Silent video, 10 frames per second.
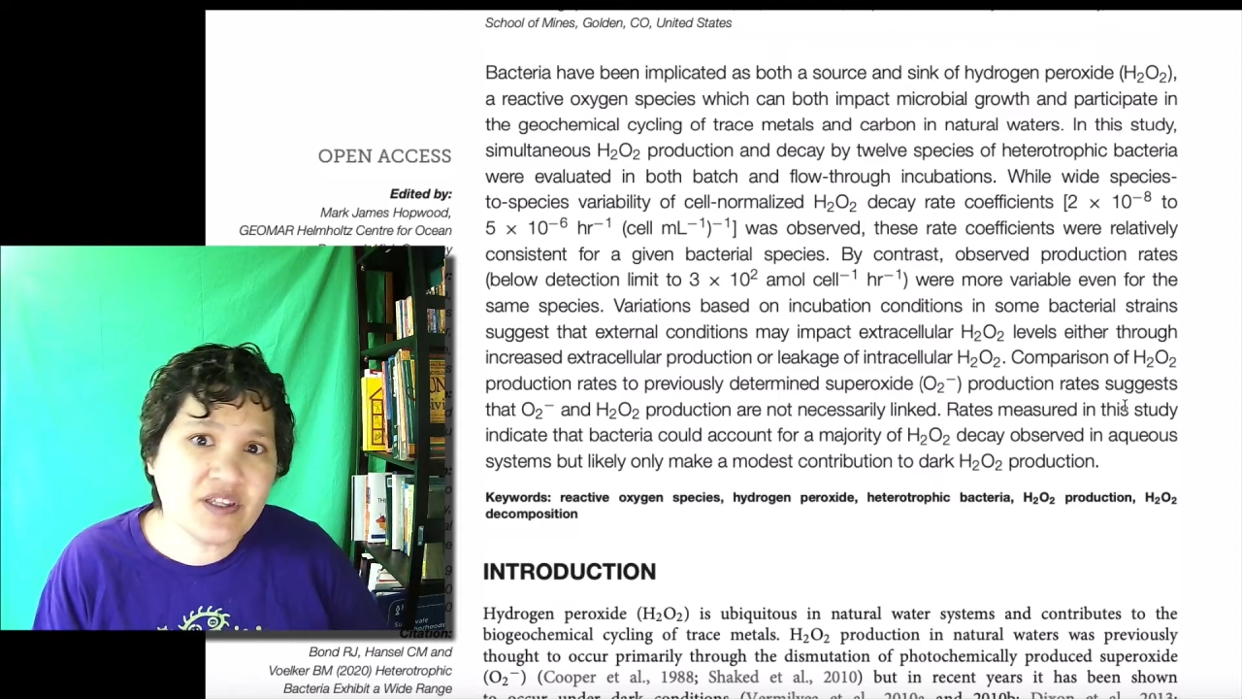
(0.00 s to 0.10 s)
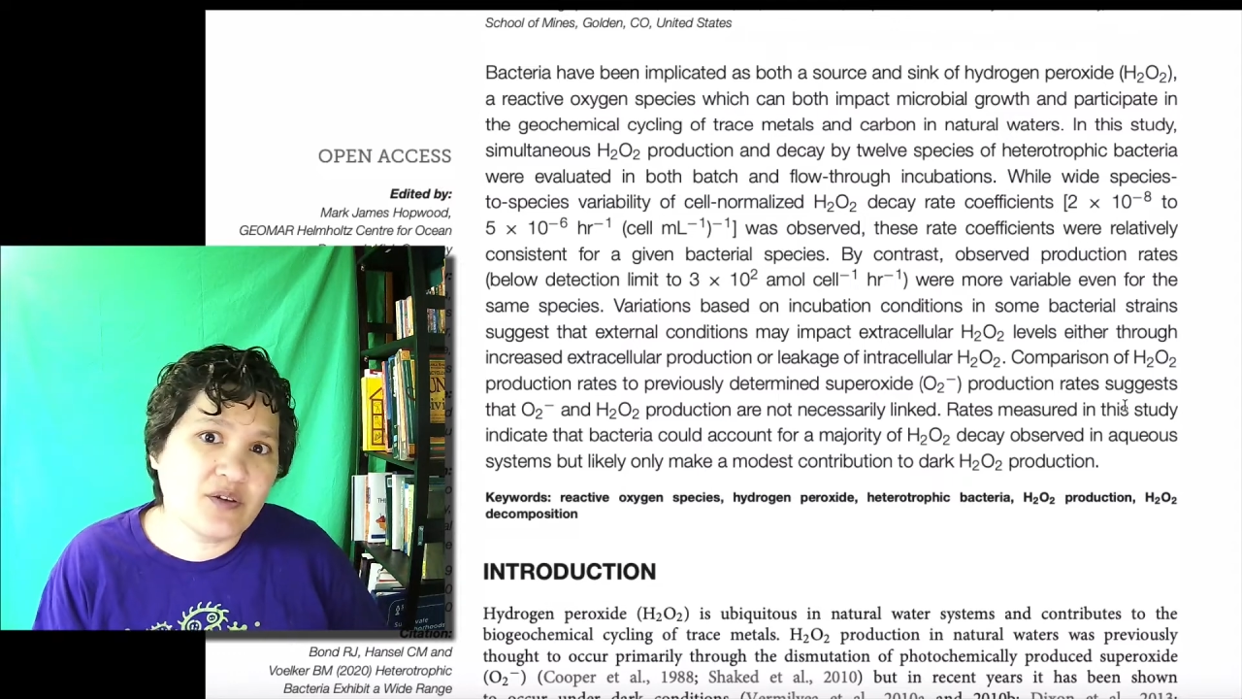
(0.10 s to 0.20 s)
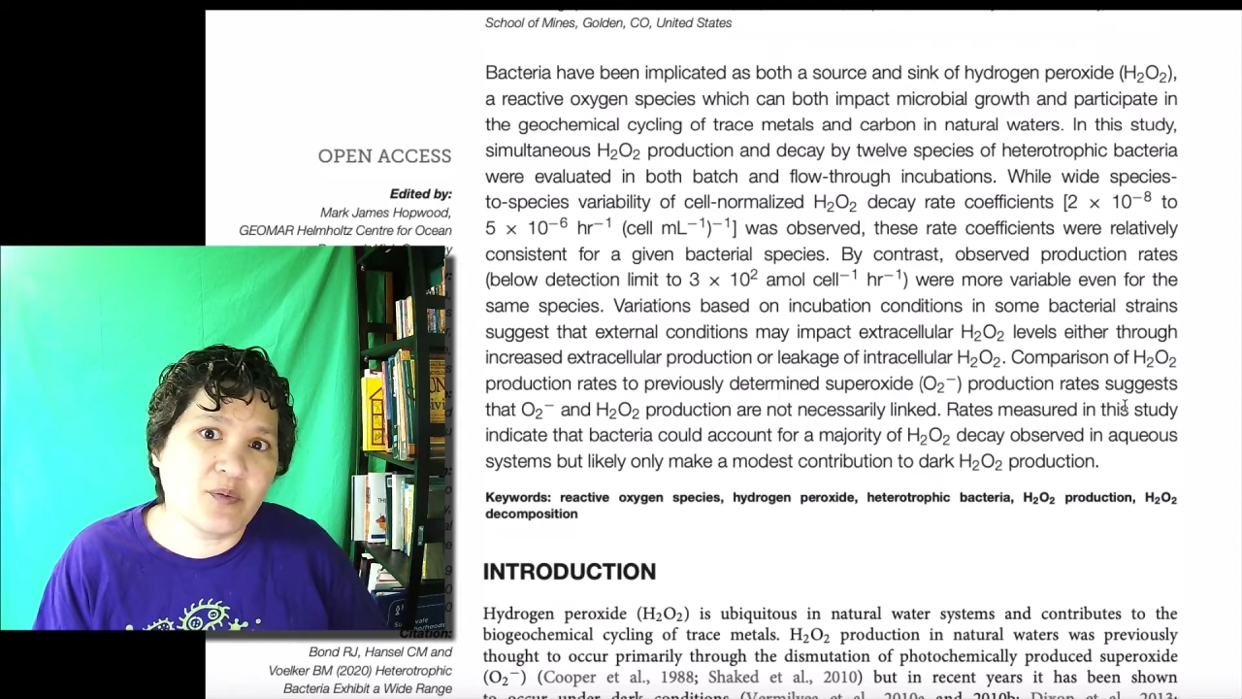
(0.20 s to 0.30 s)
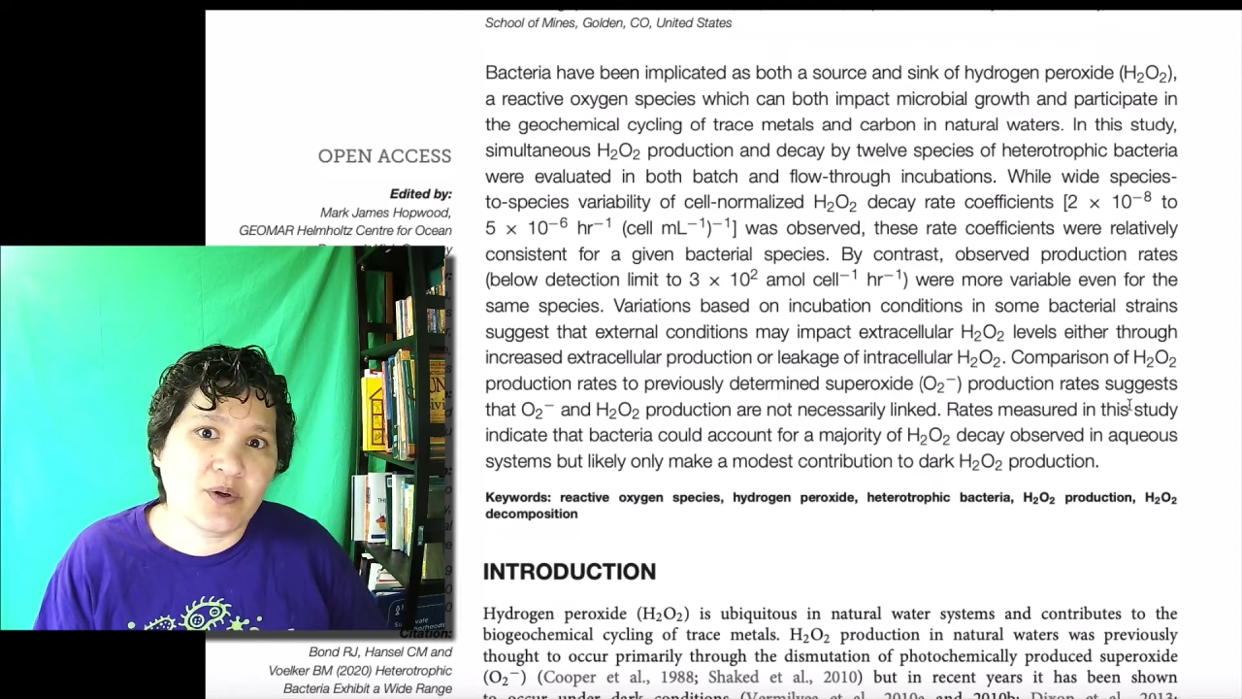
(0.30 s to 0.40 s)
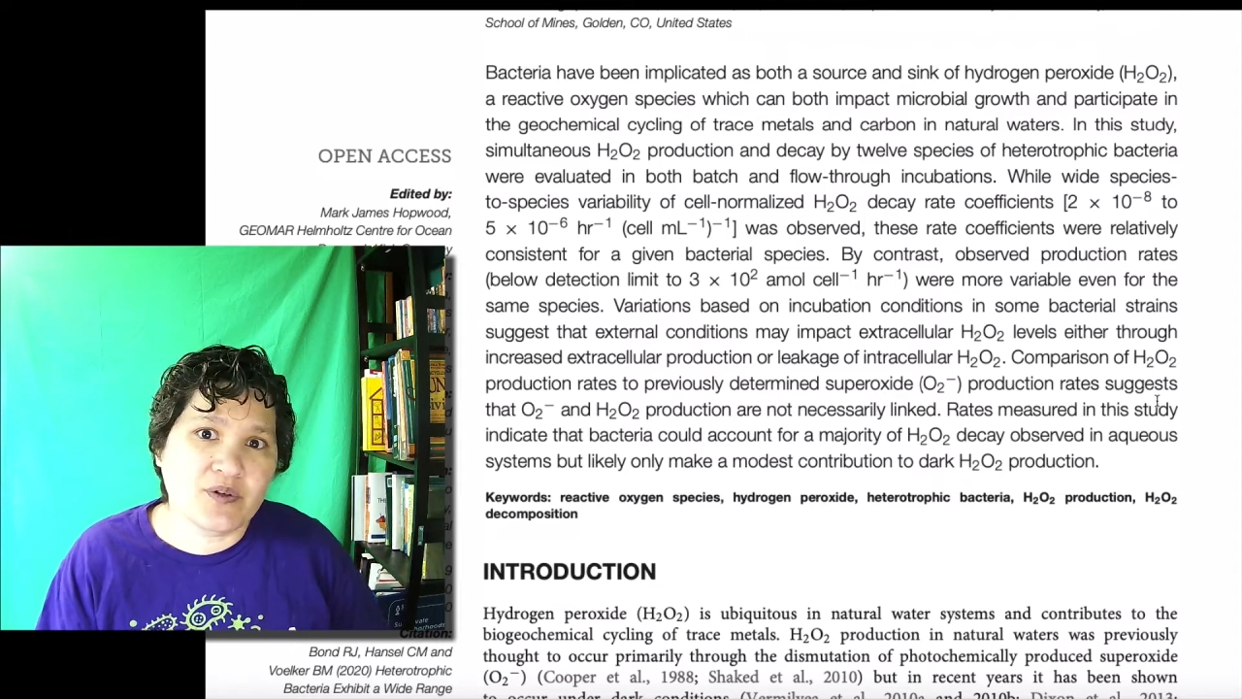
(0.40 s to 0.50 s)

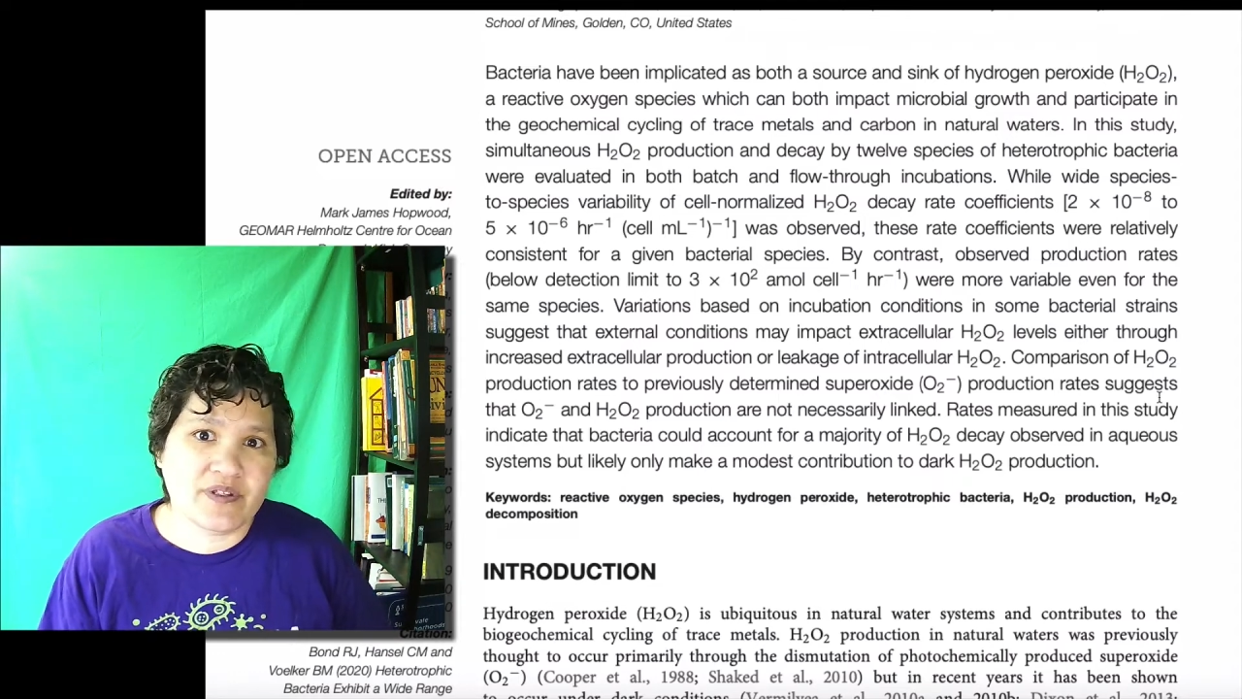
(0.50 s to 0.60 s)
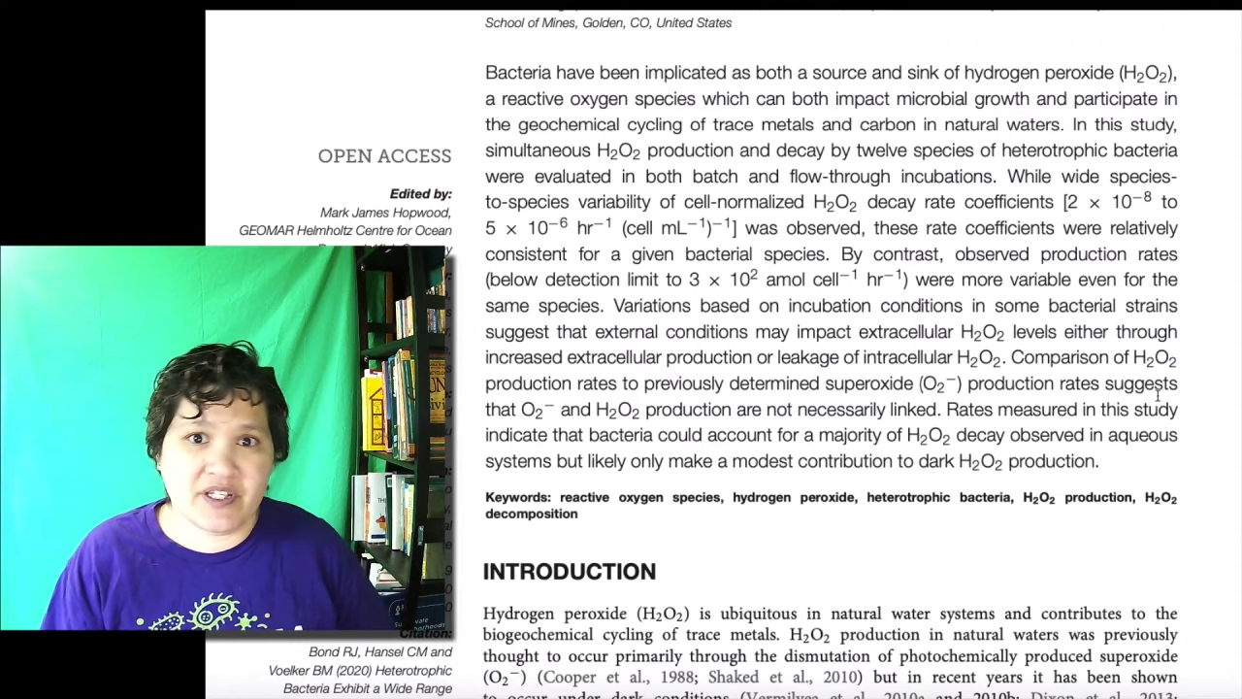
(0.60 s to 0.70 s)
the word